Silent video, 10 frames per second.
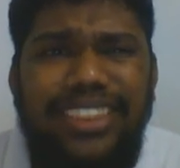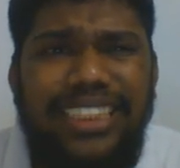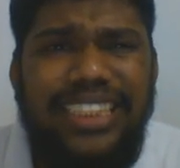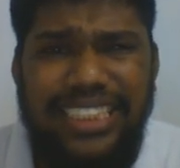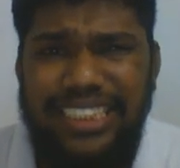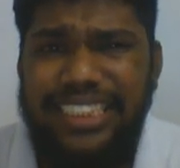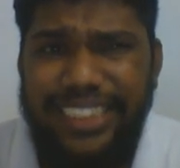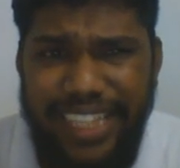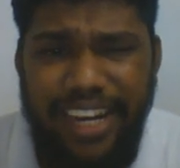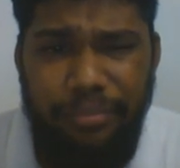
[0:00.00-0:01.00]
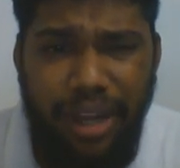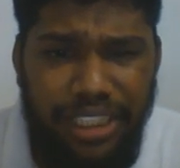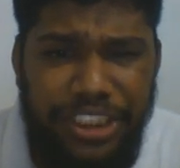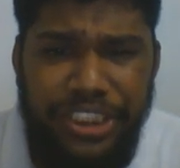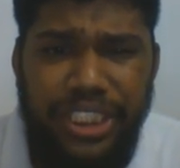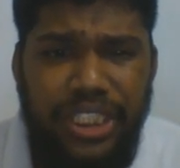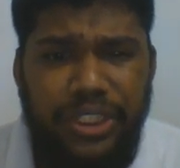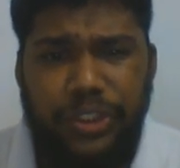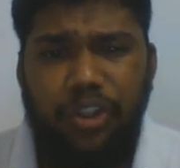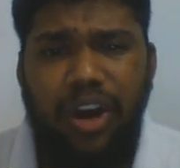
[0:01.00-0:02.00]
consider that much.
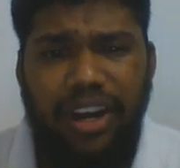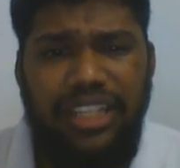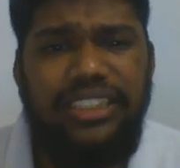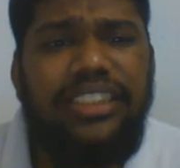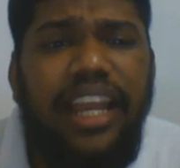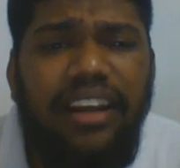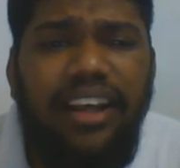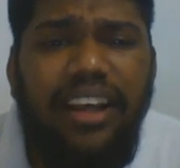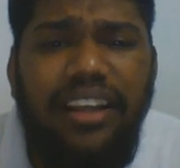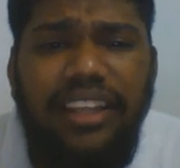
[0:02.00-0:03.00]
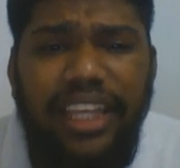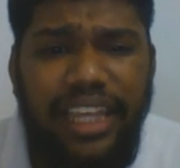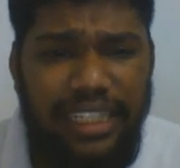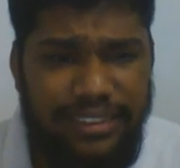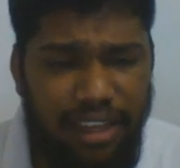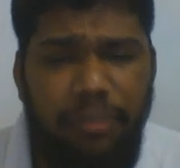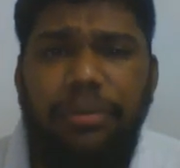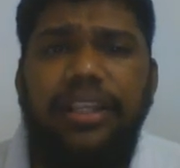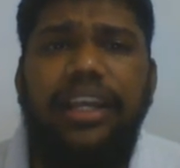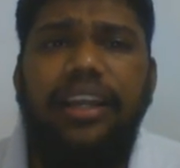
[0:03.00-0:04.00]
So understand the
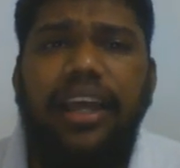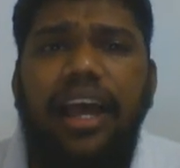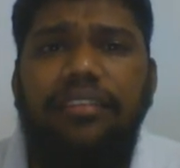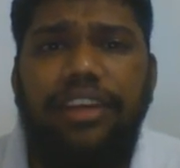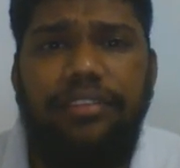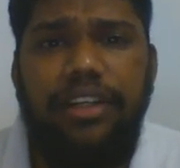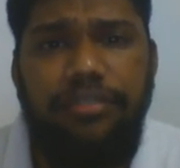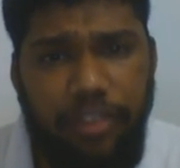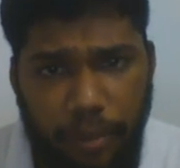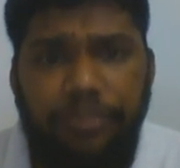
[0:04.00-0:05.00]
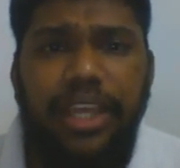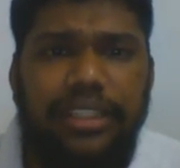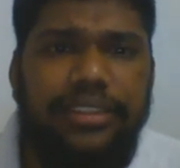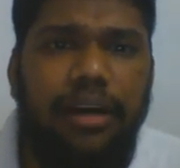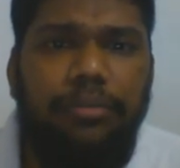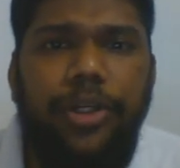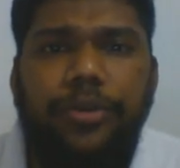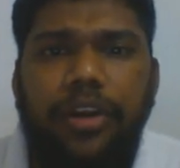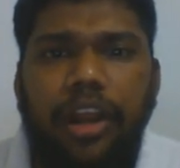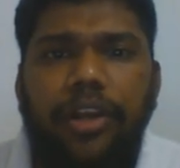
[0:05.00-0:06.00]
example that I have given. From the example
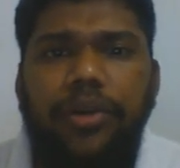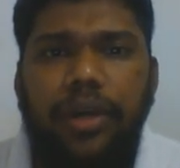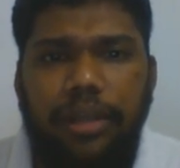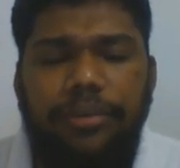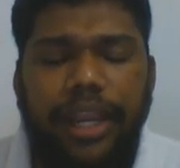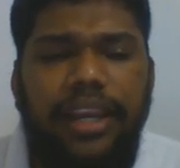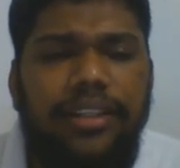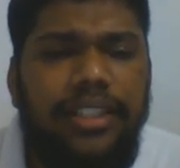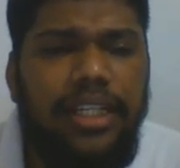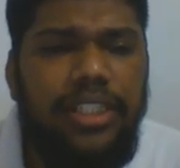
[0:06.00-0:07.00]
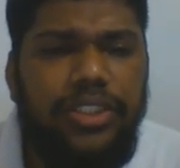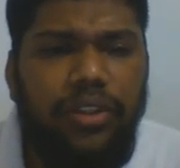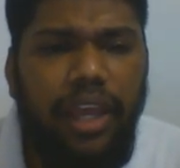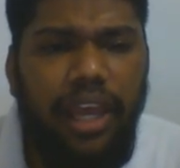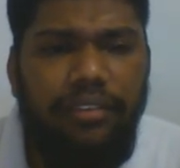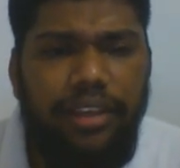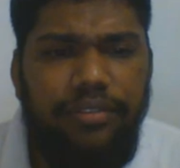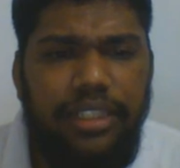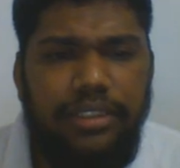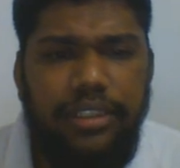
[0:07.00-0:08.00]
you try to elaborate. So I have
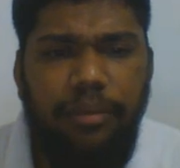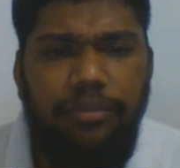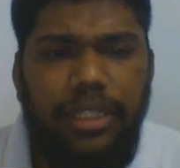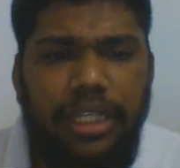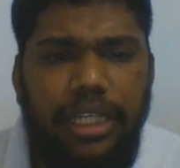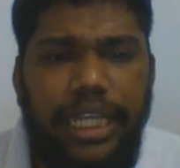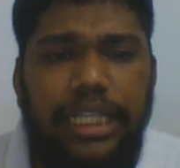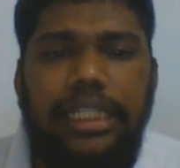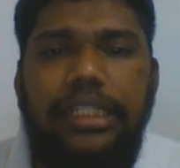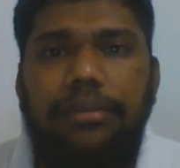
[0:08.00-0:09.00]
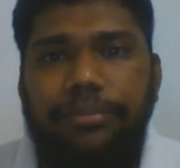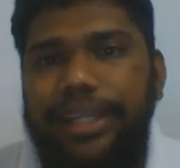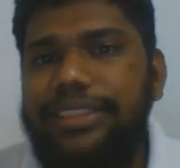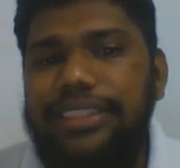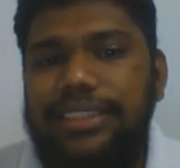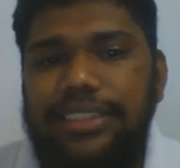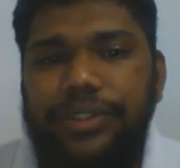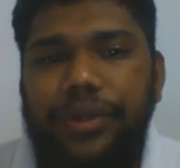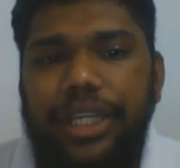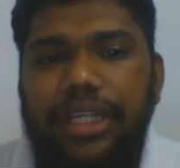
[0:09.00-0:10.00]
given some nickel complexes.
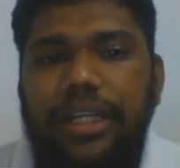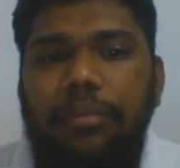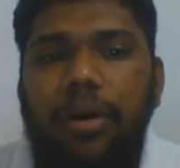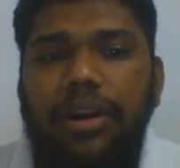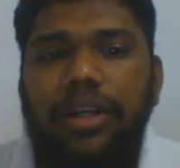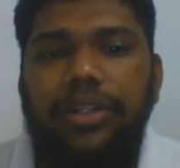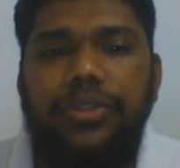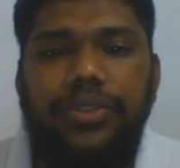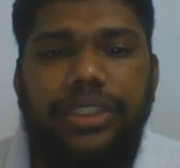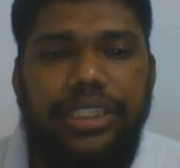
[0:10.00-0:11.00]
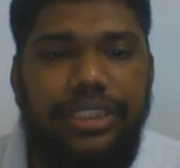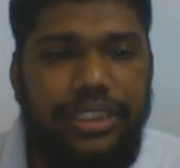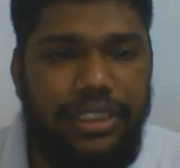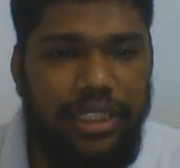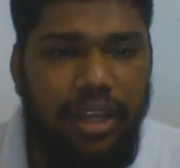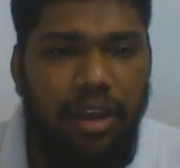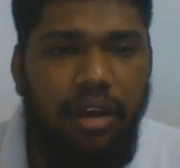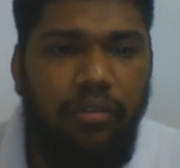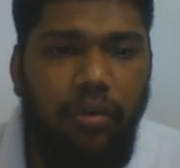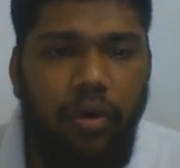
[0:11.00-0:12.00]
So nickel bonded to 6
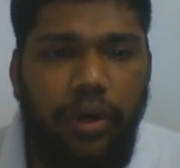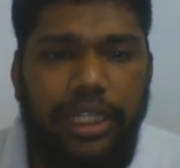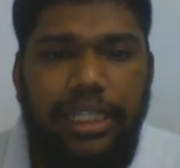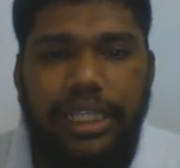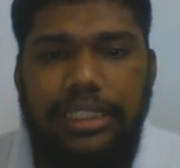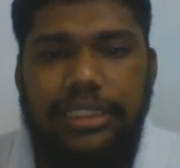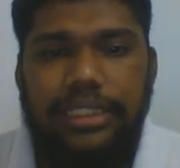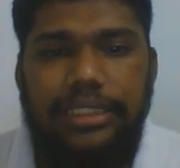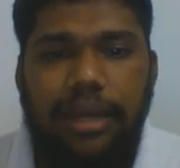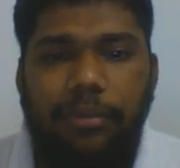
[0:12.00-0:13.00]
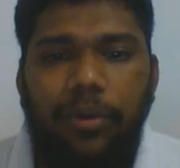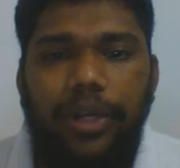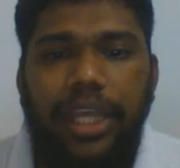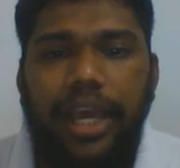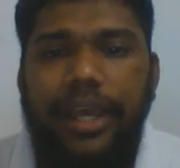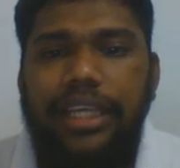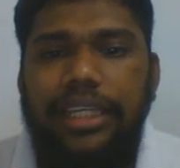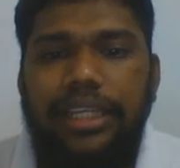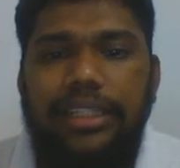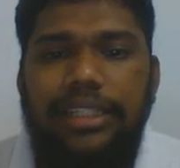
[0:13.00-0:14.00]
water, then 6 ammonia and
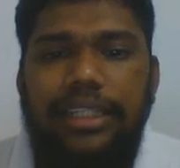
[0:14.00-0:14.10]
nickel